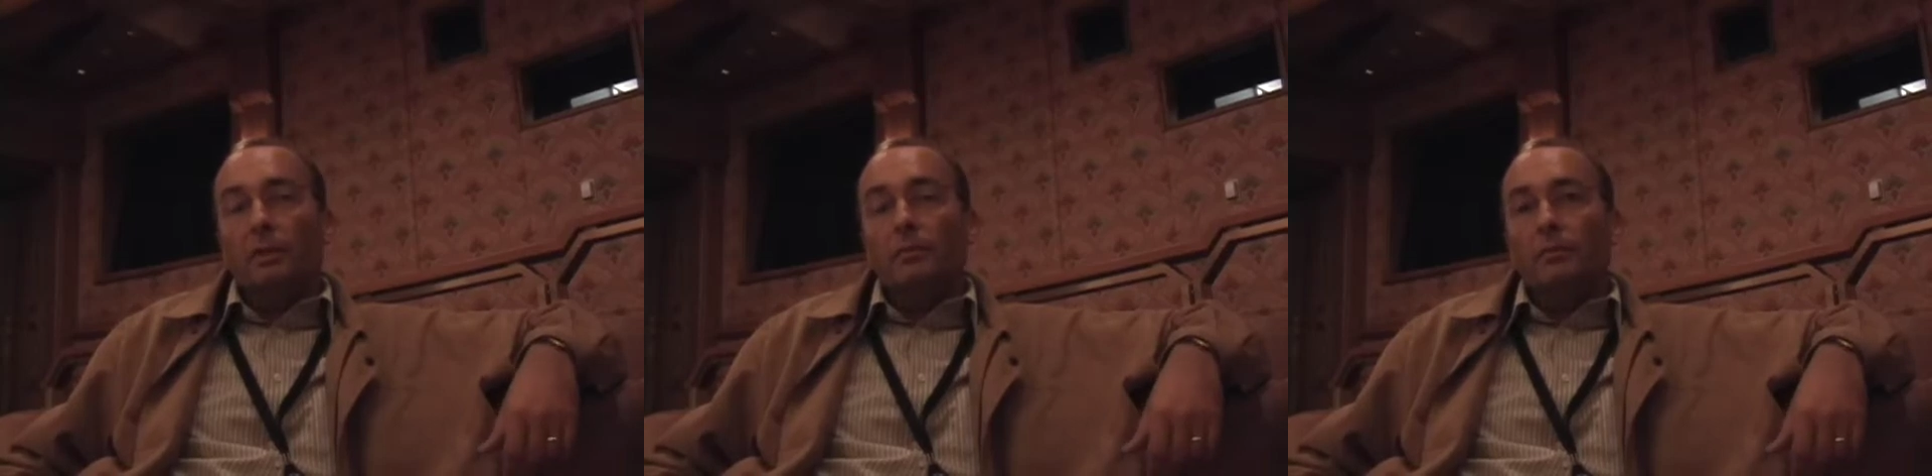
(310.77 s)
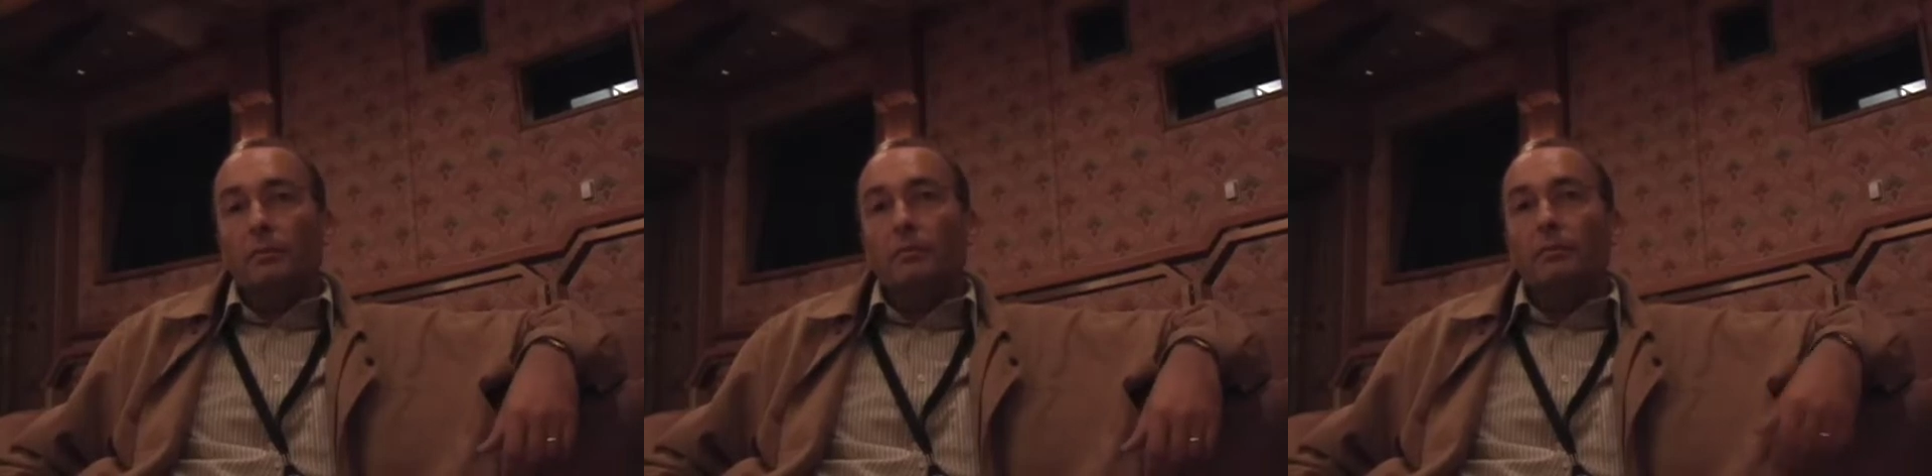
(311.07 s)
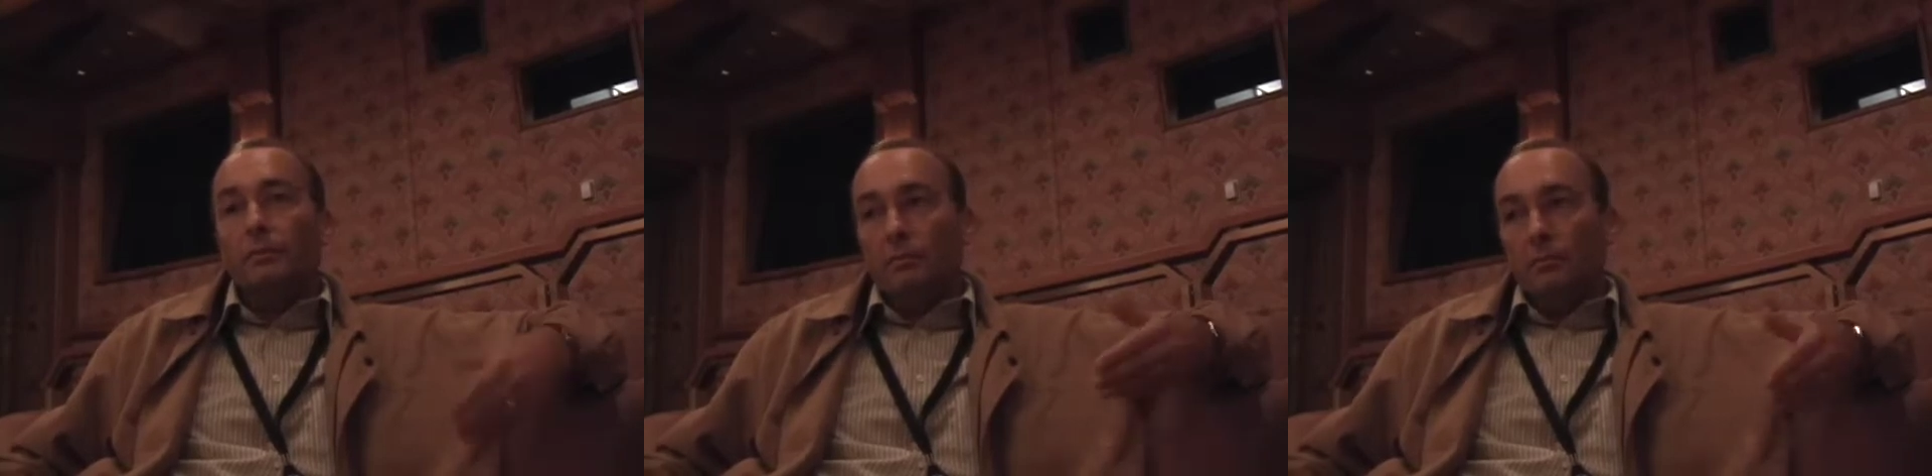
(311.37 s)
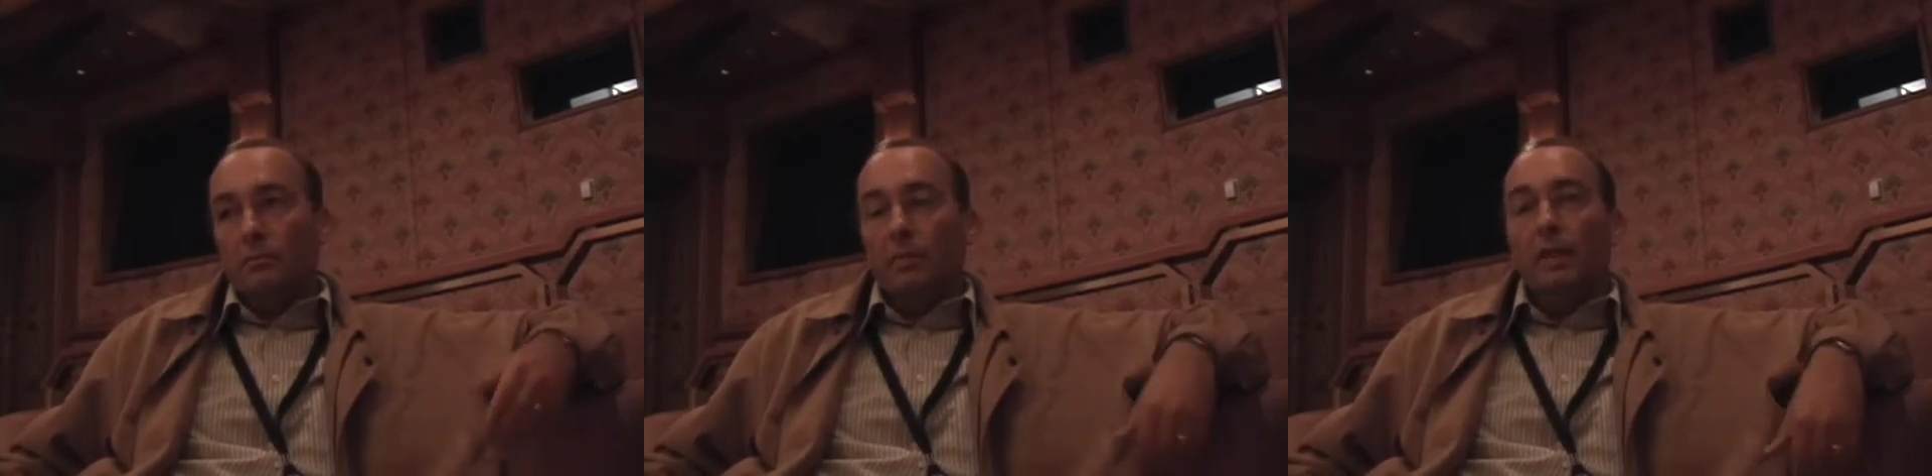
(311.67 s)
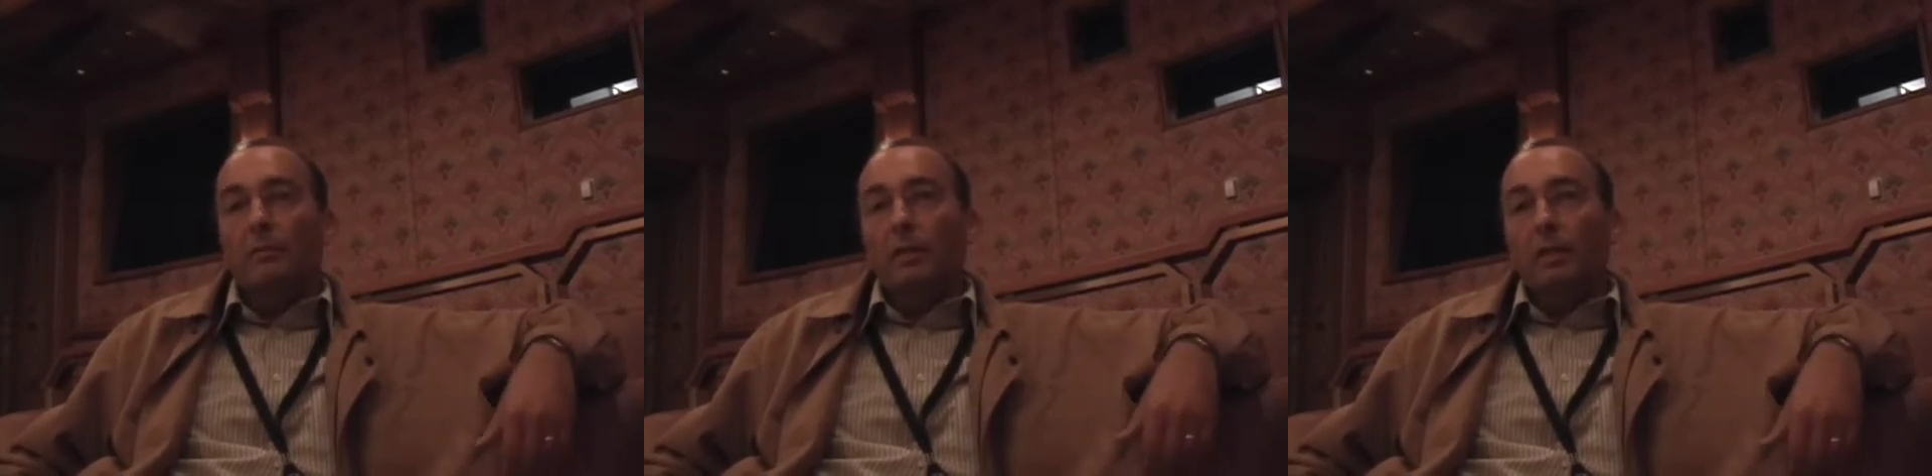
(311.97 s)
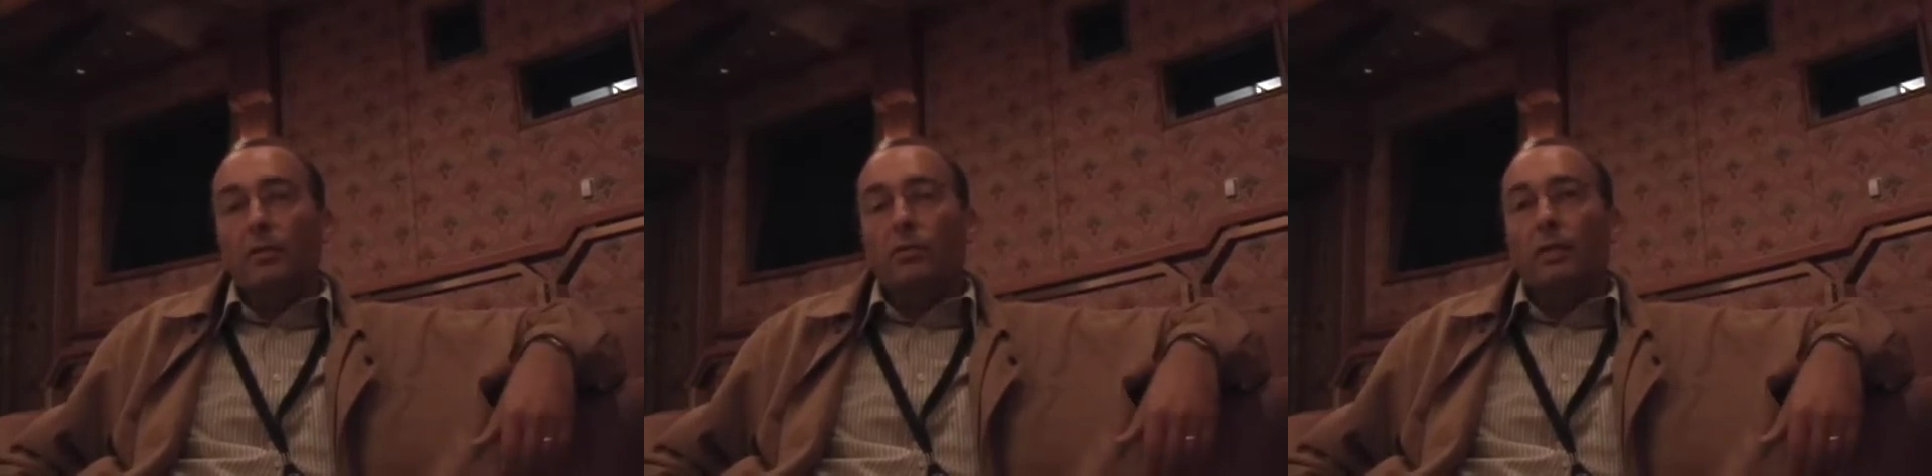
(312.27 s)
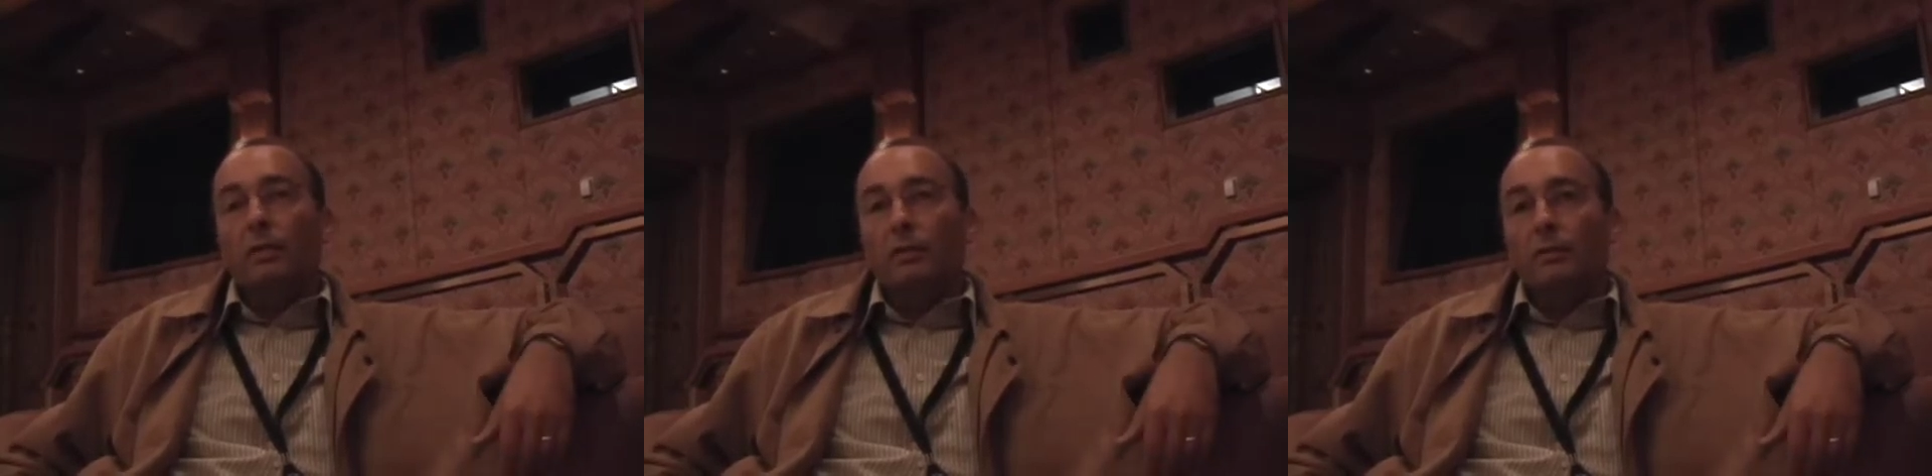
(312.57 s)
from many many screens.